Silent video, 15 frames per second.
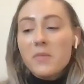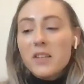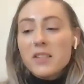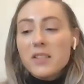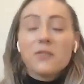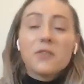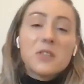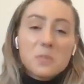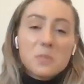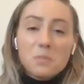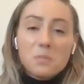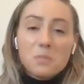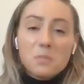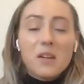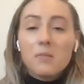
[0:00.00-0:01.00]
The difference
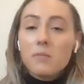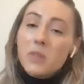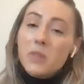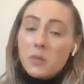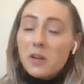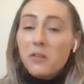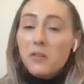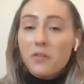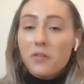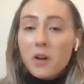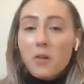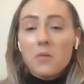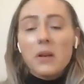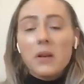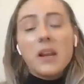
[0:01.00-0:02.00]
being between a
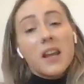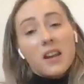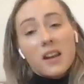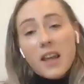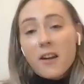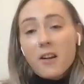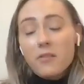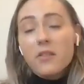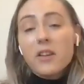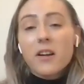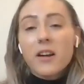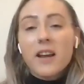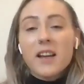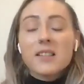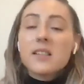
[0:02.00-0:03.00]
phone and an AR and
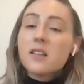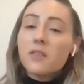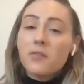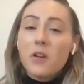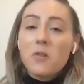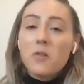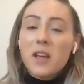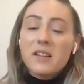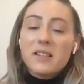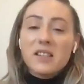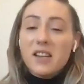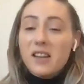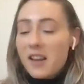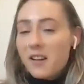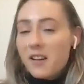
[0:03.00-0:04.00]
VR headset, a phone
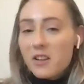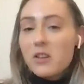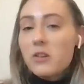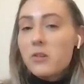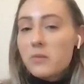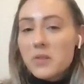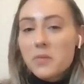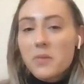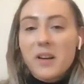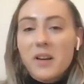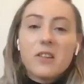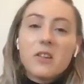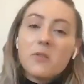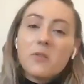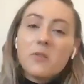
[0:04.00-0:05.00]
has an inherent use,
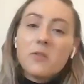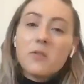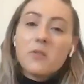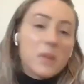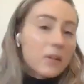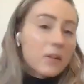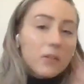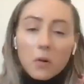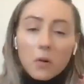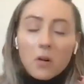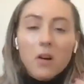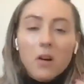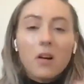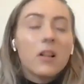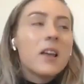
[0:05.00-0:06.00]
right? You can always make a phone
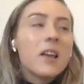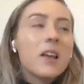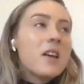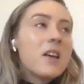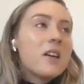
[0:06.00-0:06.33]
call.